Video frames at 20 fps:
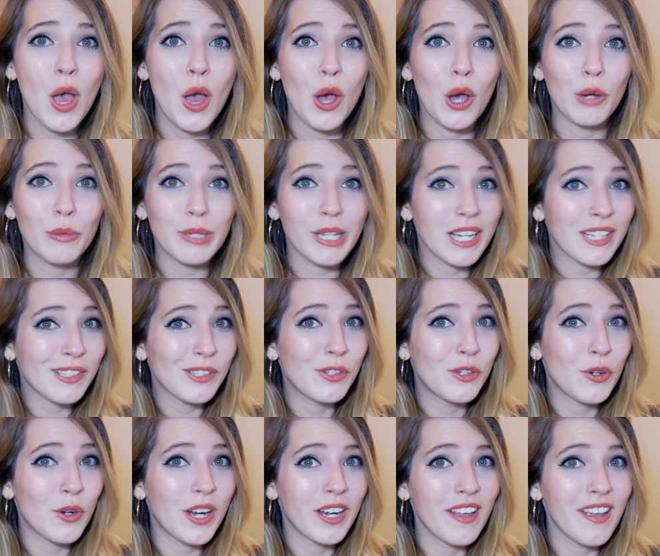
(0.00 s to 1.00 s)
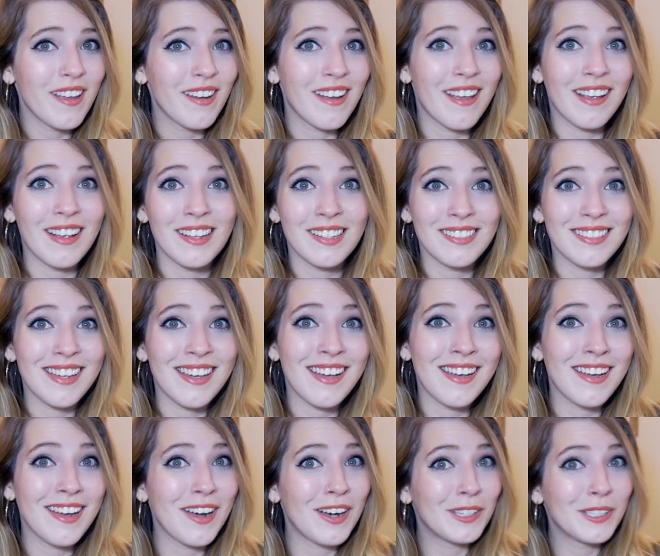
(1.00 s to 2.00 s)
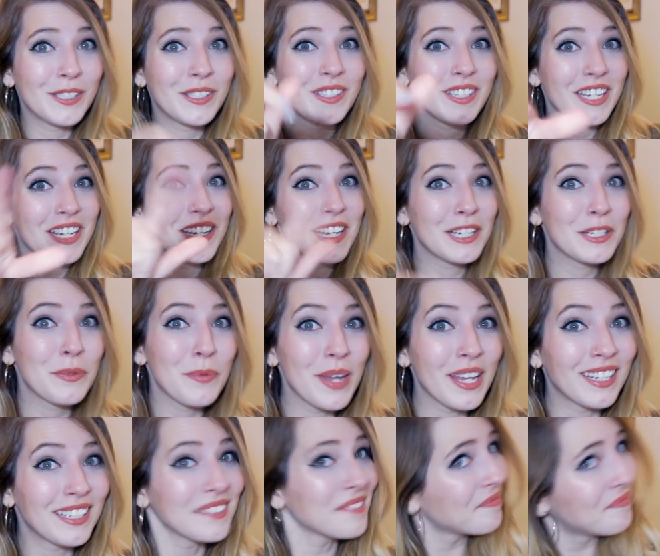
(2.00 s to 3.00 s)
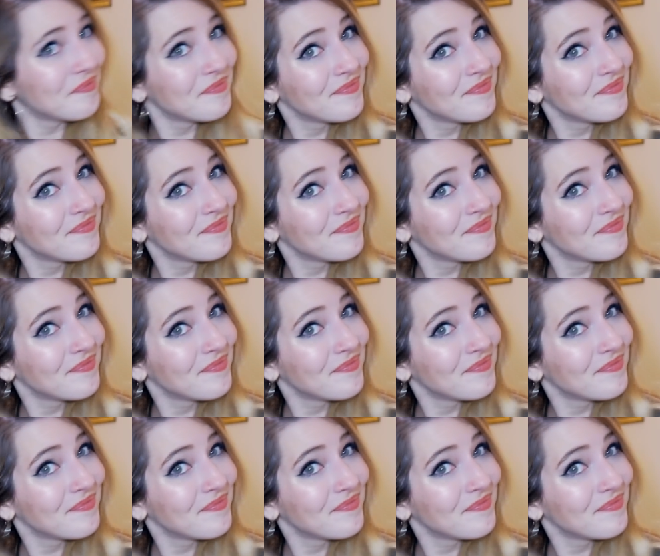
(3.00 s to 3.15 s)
hope you guys enjoyed it, and I'll see you next week.